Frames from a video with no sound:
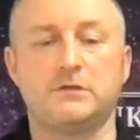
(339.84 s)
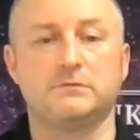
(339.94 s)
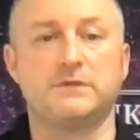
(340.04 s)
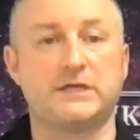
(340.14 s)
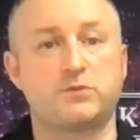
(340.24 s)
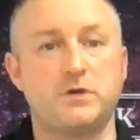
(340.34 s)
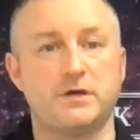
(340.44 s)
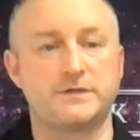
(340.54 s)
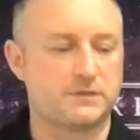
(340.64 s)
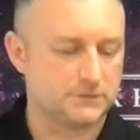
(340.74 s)
Oh, that's
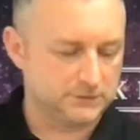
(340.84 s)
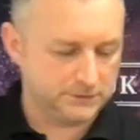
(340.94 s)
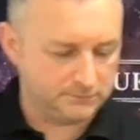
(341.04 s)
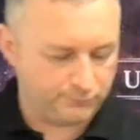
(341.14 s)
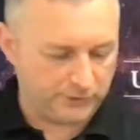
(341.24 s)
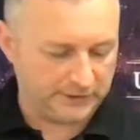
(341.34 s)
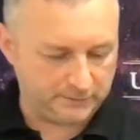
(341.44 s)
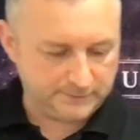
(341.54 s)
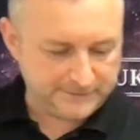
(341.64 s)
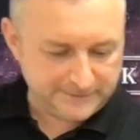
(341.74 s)
worse.
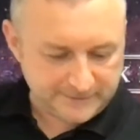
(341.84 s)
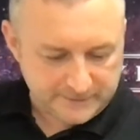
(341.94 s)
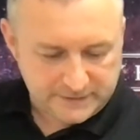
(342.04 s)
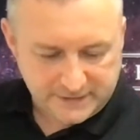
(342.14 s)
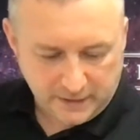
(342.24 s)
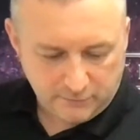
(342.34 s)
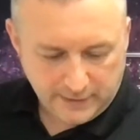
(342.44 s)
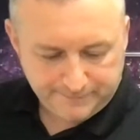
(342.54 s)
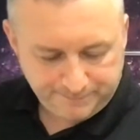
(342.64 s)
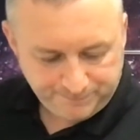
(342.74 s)
Brilliant.
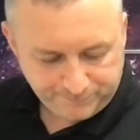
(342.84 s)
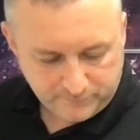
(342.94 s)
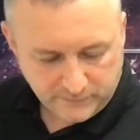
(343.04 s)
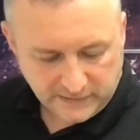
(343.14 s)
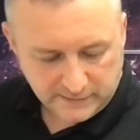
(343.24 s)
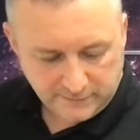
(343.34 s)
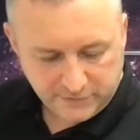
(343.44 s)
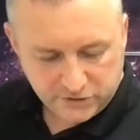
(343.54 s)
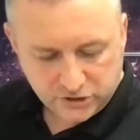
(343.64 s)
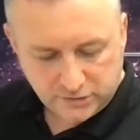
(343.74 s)
So
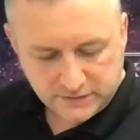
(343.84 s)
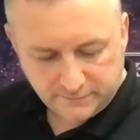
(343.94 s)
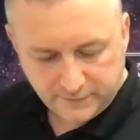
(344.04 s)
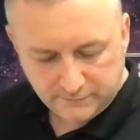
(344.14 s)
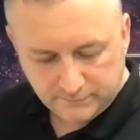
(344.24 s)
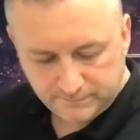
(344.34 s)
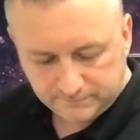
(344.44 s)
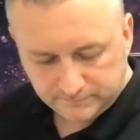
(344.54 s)
let me just do something.